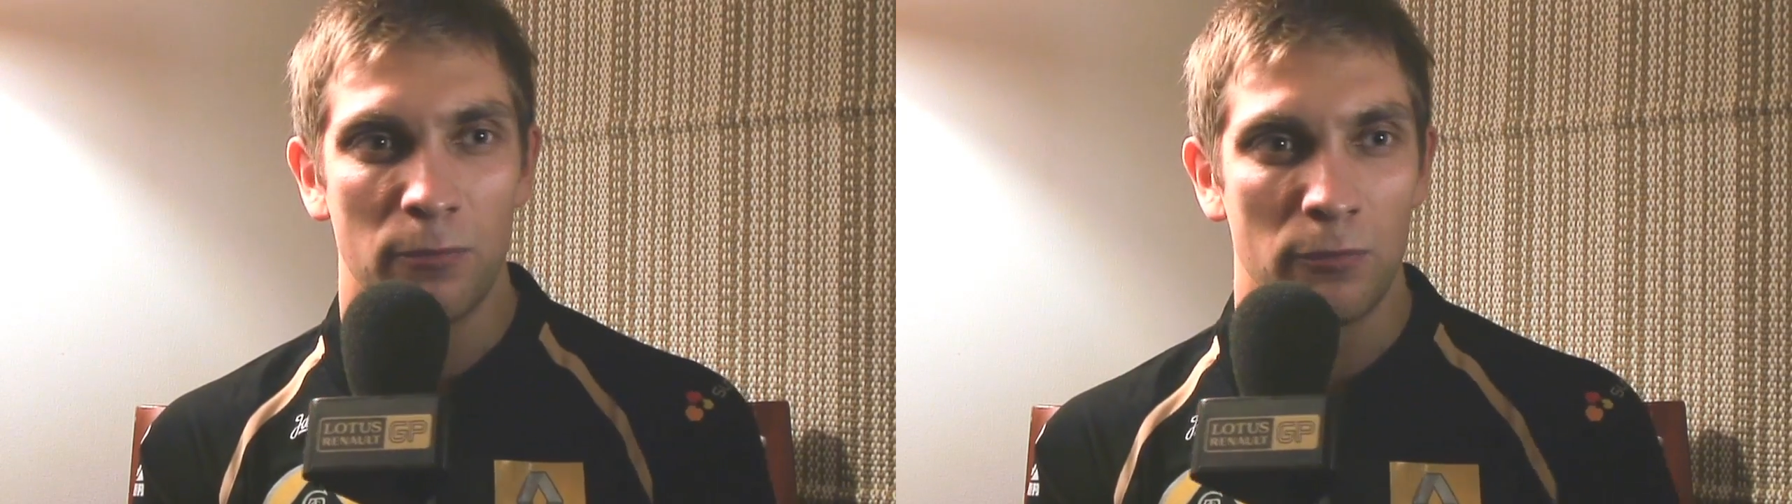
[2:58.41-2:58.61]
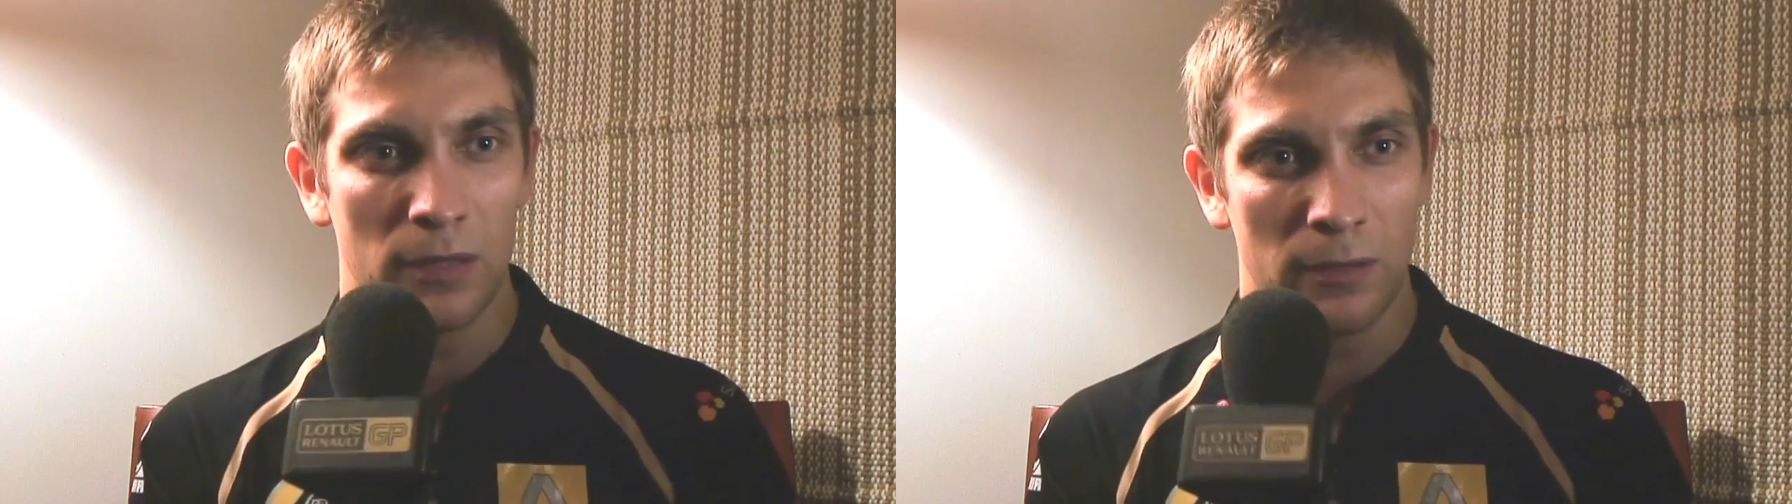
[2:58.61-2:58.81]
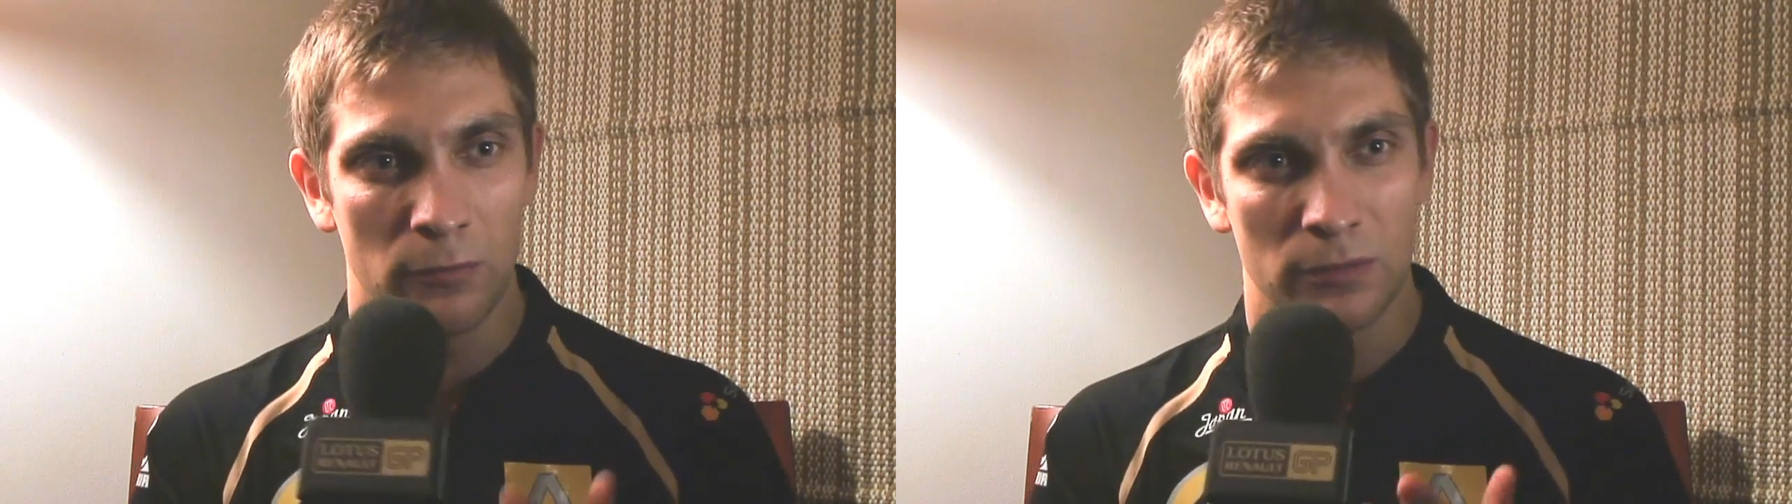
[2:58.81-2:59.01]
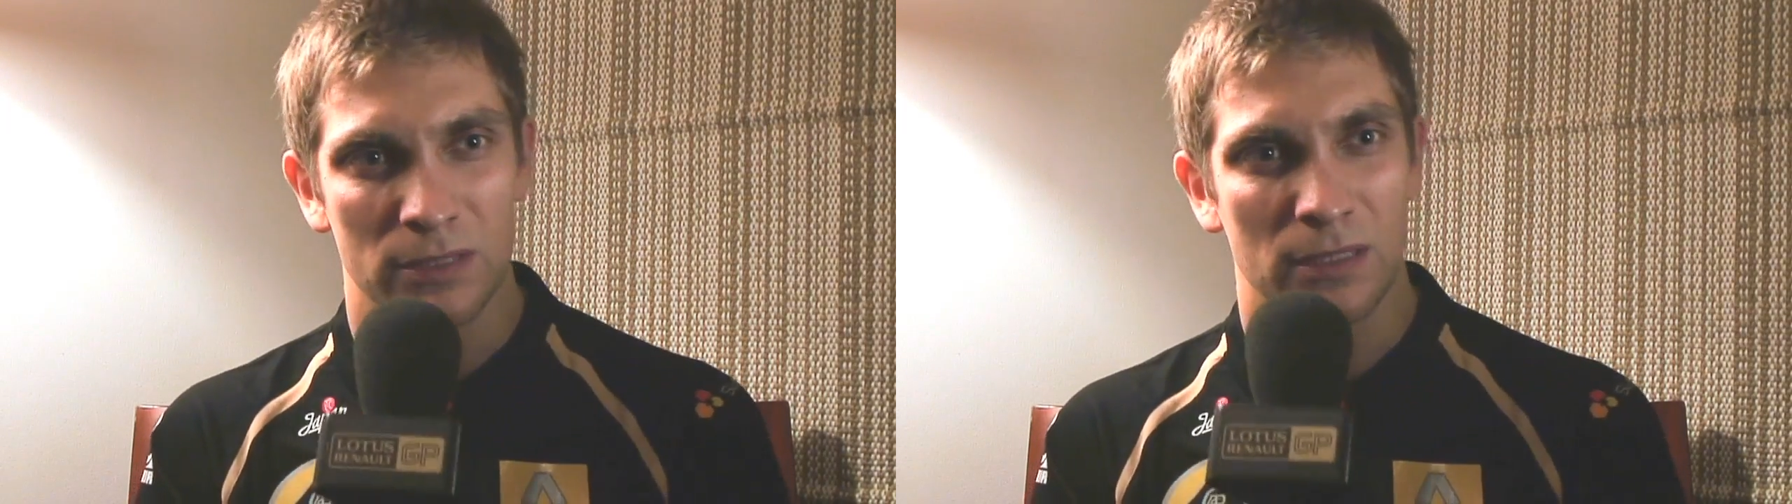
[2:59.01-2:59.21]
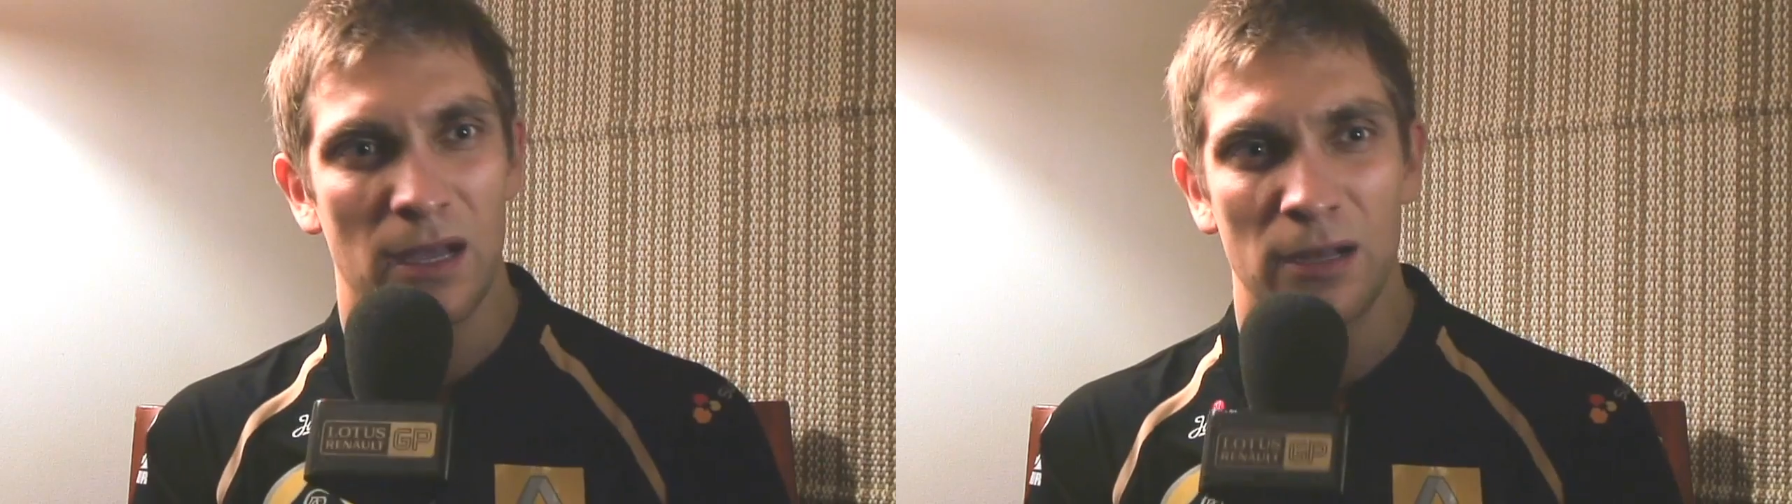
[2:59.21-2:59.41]
We
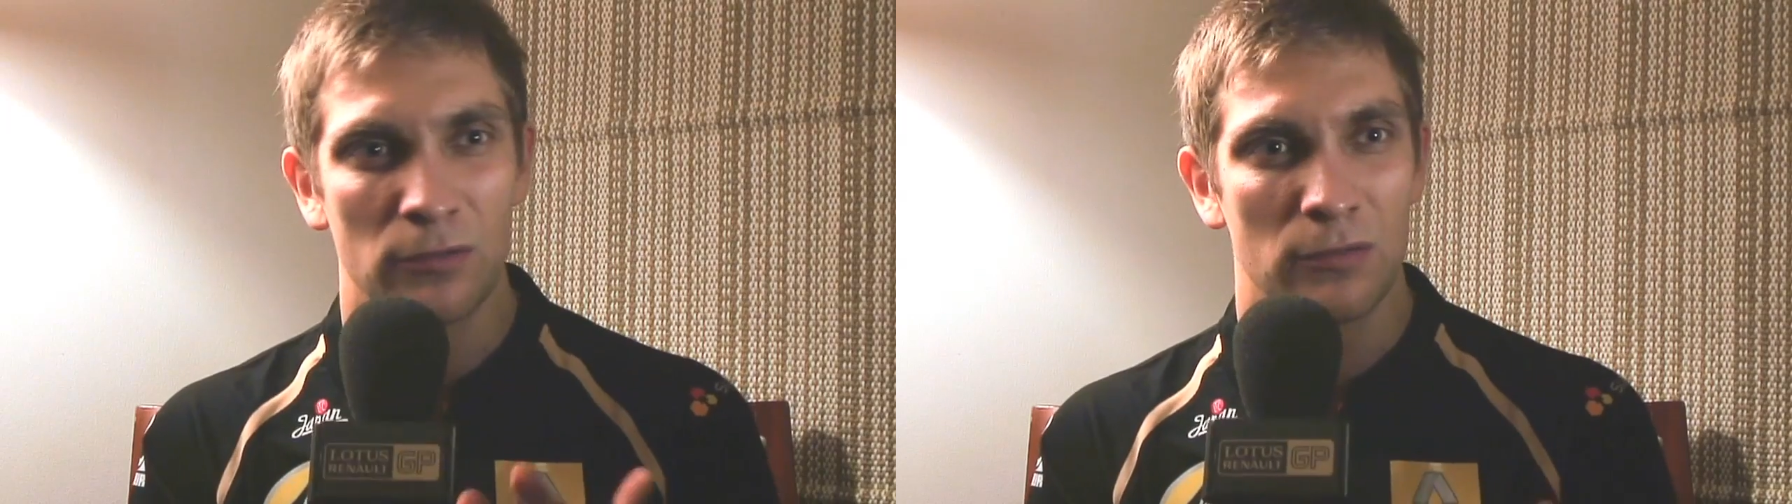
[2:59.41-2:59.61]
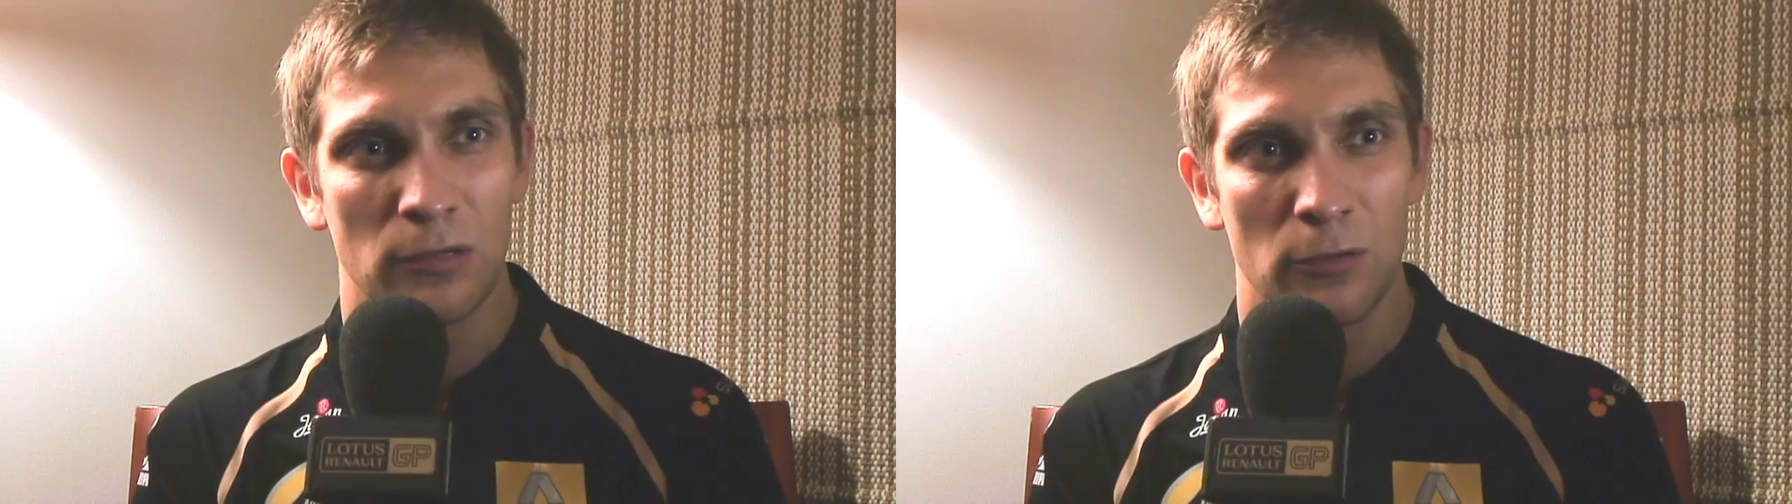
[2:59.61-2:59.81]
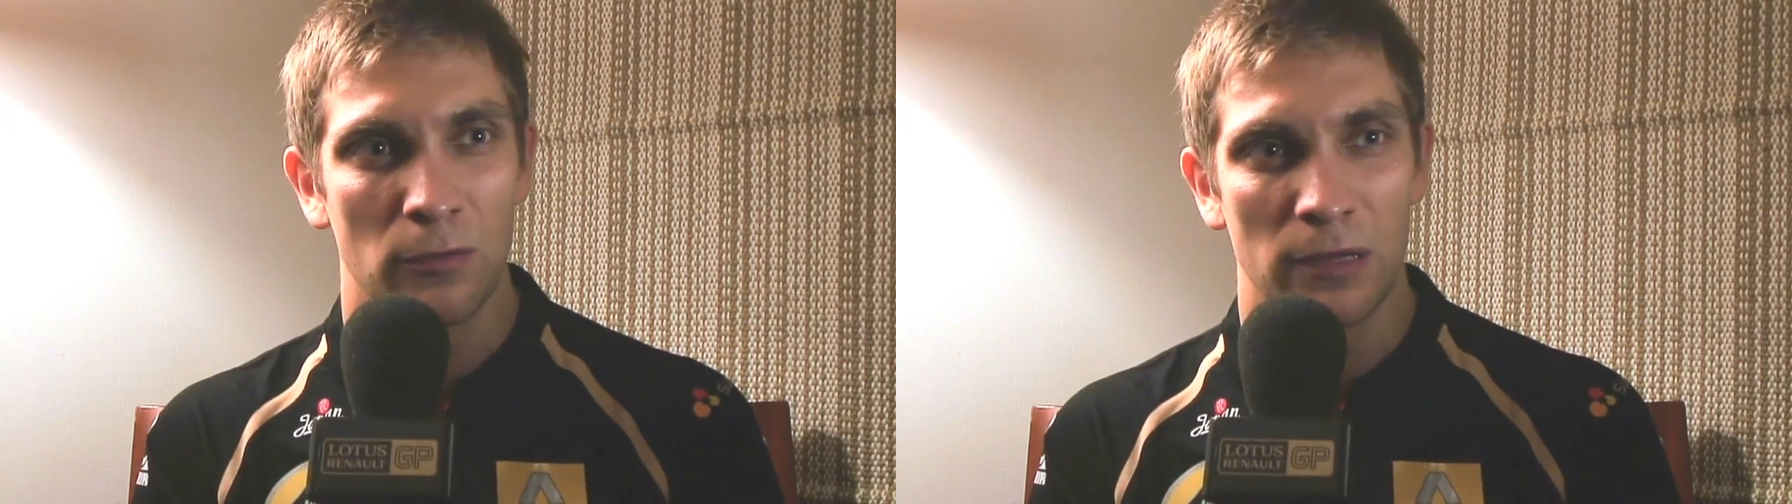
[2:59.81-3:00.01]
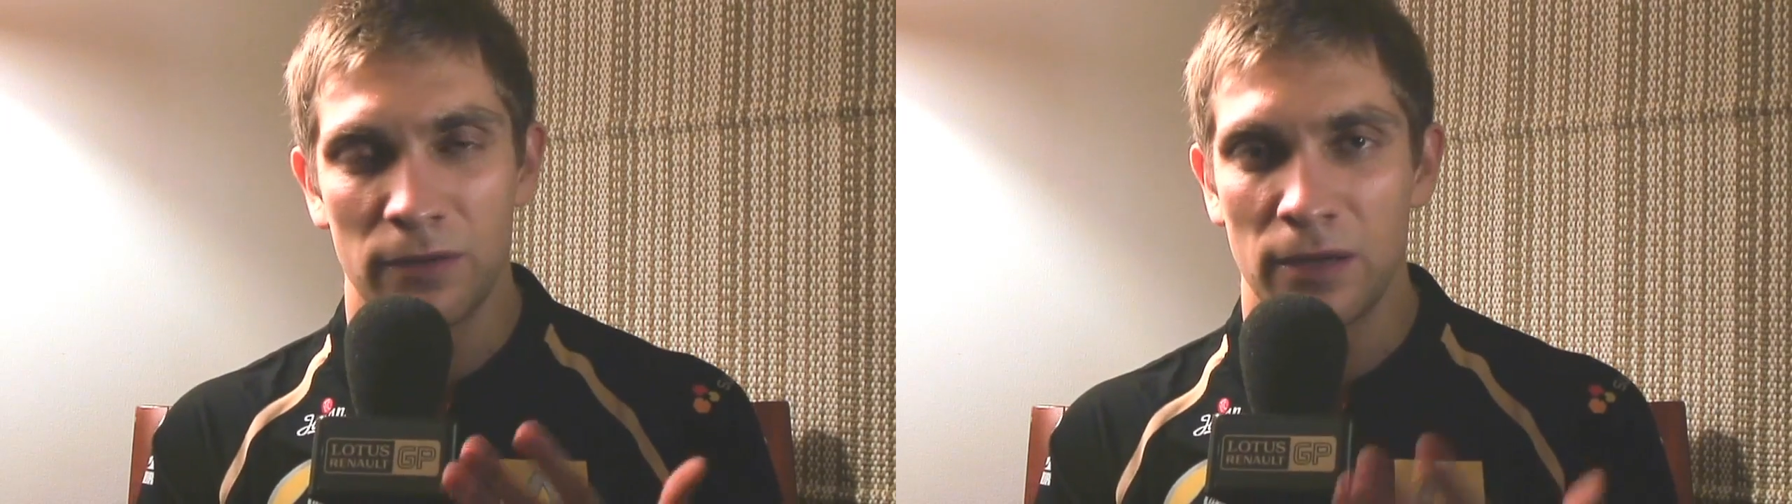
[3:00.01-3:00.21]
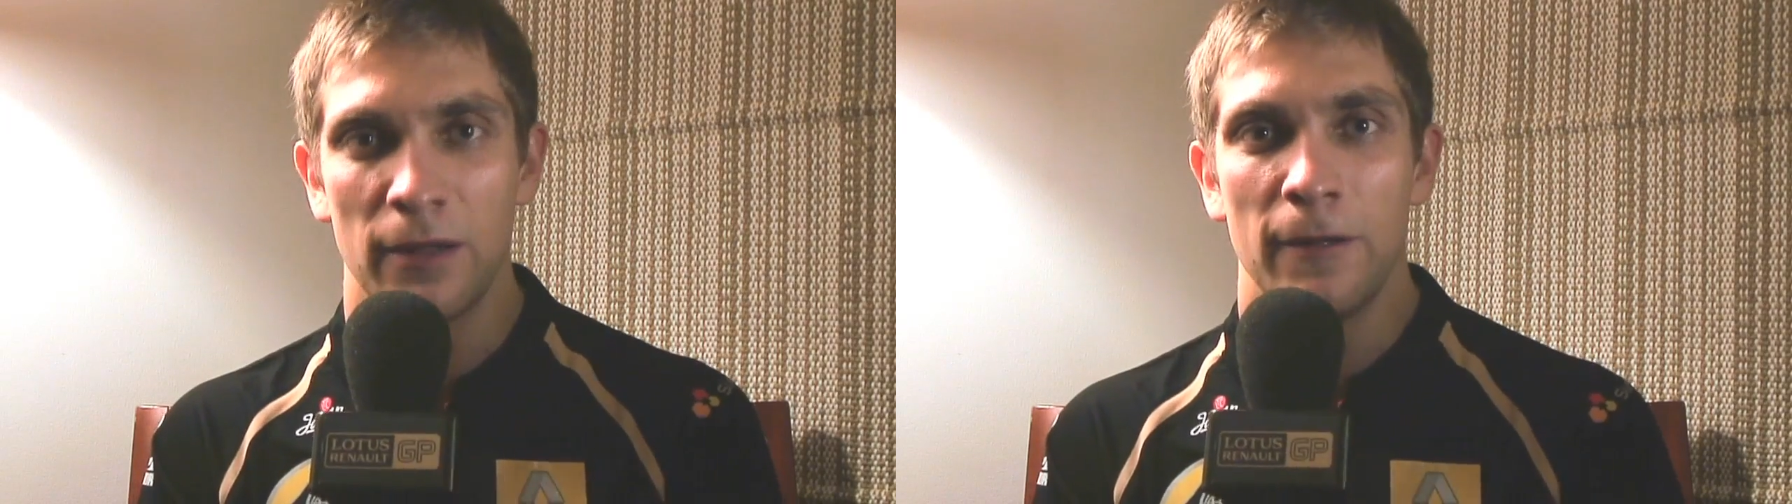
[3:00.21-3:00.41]
was cannot, you know, even